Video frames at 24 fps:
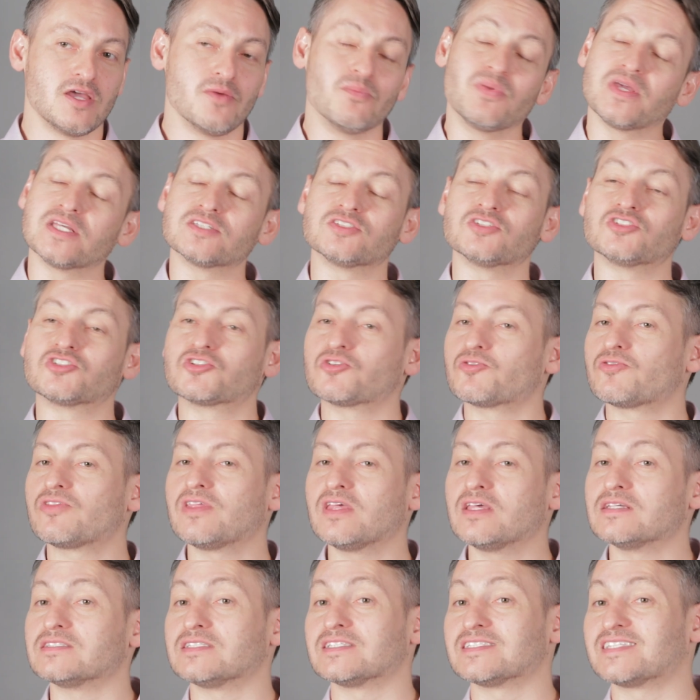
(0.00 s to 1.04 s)
Because the truth
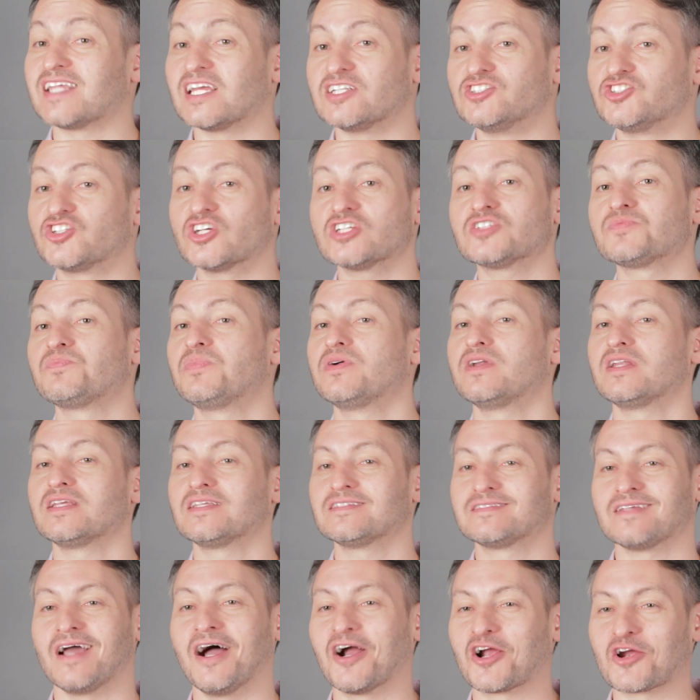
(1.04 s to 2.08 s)
is that just
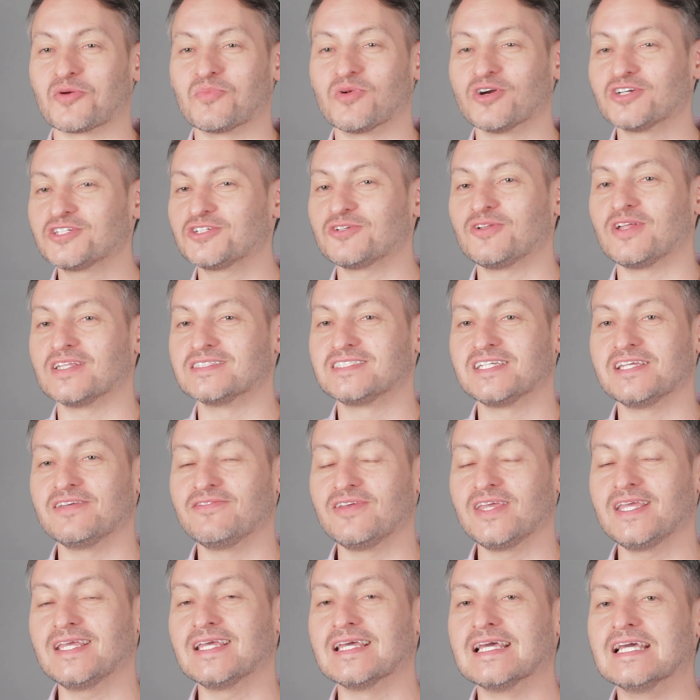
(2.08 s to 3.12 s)
putting a commercial on
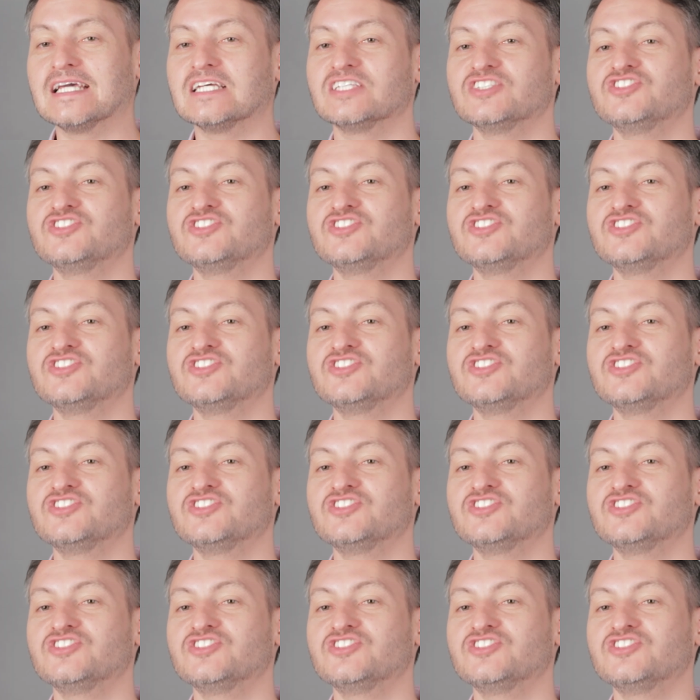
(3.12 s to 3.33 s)
TV